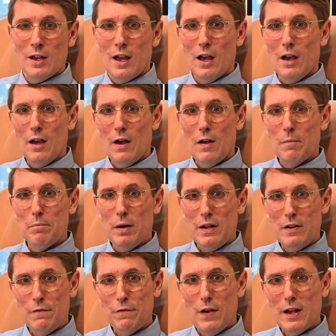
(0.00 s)
uh, but
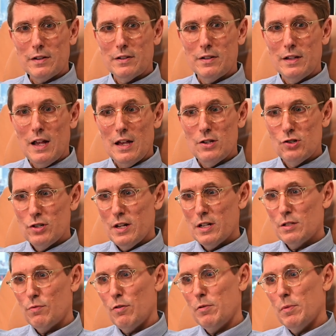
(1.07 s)
in fact the agent
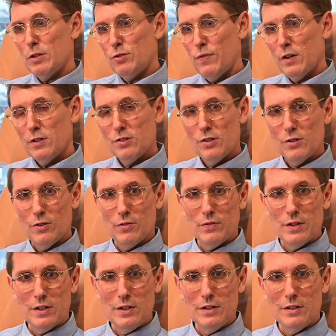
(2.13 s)
has very much functioned on
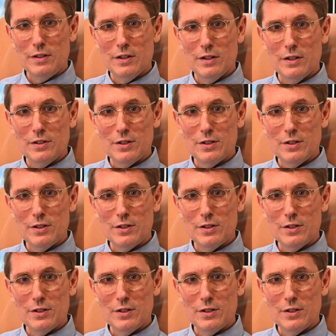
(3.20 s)
the, uh,